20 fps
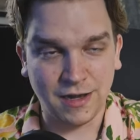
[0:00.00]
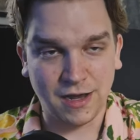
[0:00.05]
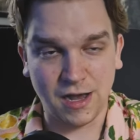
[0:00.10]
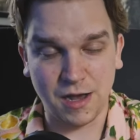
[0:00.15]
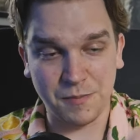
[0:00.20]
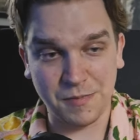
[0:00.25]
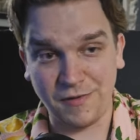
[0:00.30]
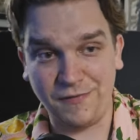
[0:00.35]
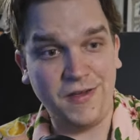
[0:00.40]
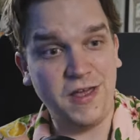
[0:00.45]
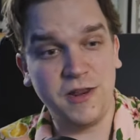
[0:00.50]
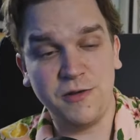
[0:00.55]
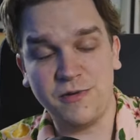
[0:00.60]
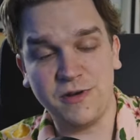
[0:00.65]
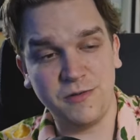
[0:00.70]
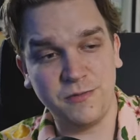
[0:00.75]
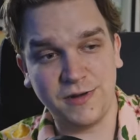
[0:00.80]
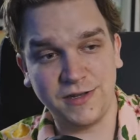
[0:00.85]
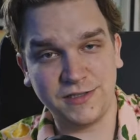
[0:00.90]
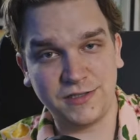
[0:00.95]
If
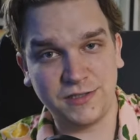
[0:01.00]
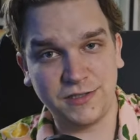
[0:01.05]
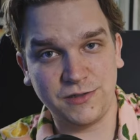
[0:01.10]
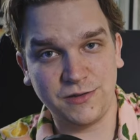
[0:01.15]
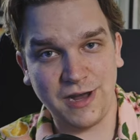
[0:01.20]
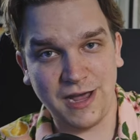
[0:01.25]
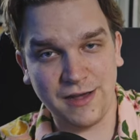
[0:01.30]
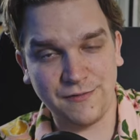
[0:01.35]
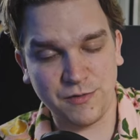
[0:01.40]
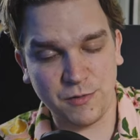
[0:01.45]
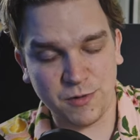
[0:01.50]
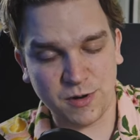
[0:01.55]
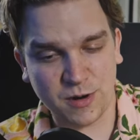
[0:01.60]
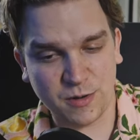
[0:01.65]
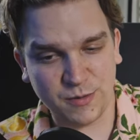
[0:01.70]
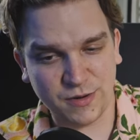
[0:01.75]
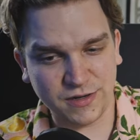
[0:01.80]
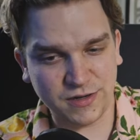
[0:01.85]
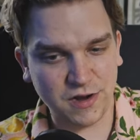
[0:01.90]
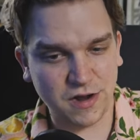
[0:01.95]
anyone wants to have a
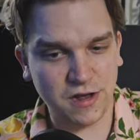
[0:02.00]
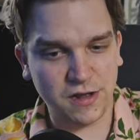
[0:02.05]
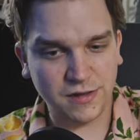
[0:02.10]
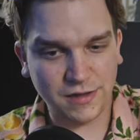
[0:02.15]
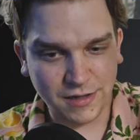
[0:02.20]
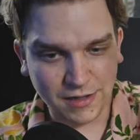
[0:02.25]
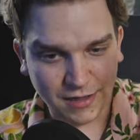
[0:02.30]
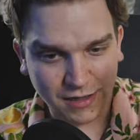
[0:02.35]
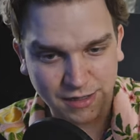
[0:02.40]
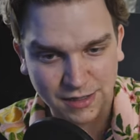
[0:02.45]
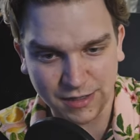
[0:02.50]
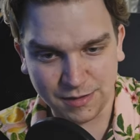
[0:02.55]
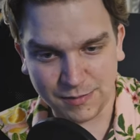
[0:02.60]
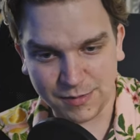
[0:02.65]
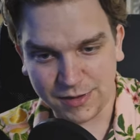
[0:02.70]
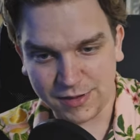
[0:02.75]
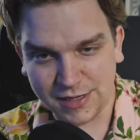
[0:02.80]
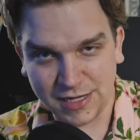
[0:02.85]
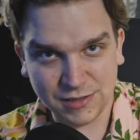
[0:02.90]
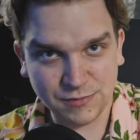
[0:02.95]
one-on-one call,
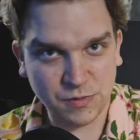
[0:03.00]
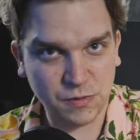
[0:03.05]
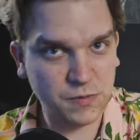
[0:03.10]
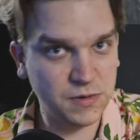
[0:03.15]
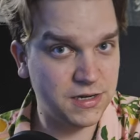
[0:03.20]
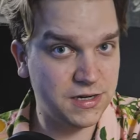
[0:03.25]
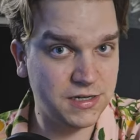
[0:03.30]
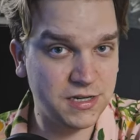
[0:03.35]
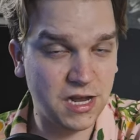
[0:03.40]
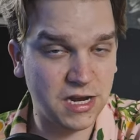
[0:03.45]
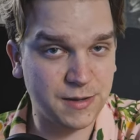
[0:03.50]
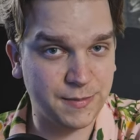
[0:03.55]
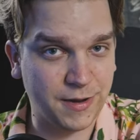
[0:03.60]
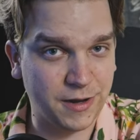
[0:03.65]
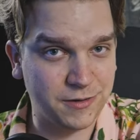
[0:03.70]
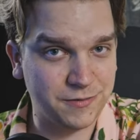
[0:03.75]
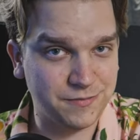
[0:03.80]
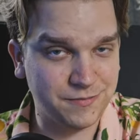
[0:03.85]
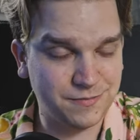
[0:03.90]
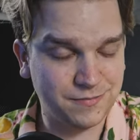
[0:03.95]
that's what we're going to talk
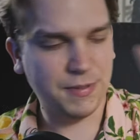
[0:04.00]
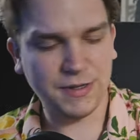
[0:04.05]
about.